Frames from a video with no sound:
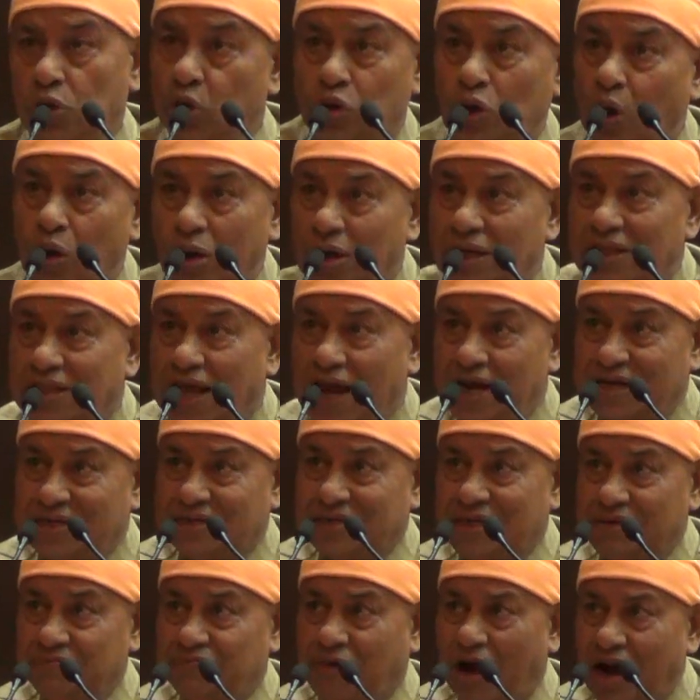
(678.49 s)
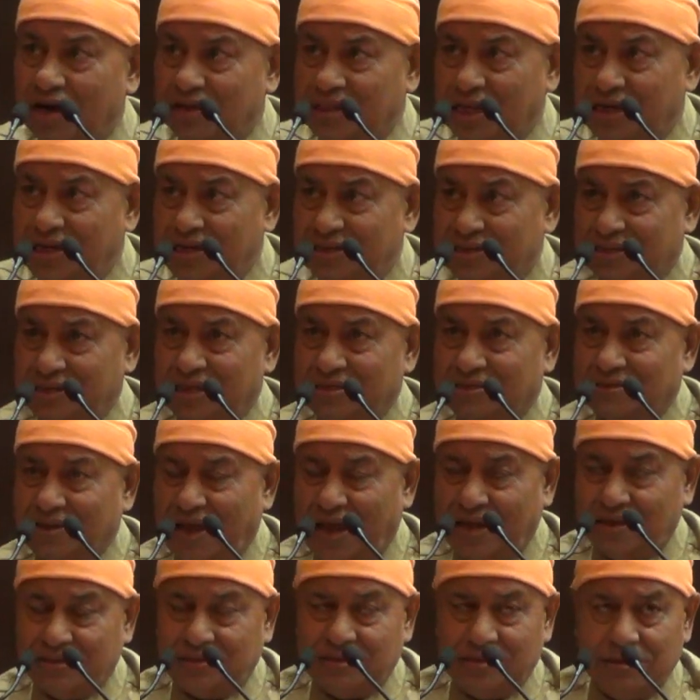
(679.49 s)
Not only that, further is she
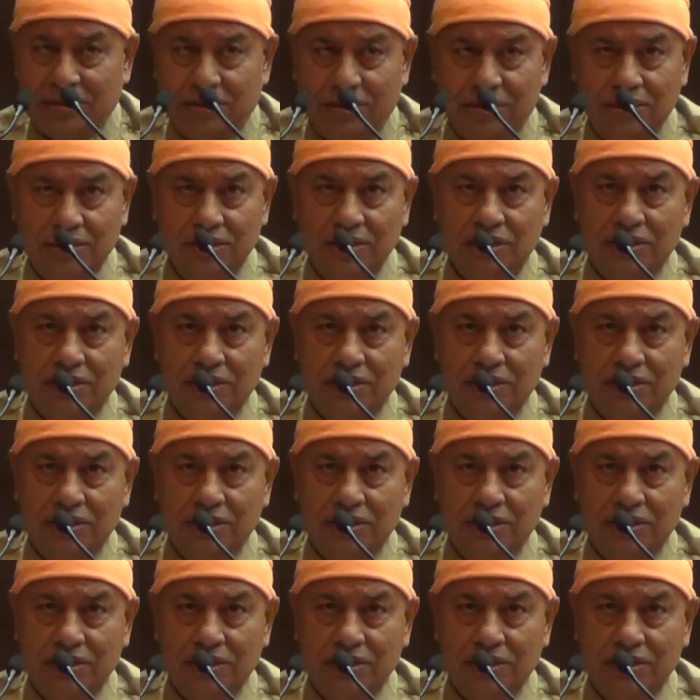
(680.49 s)
said.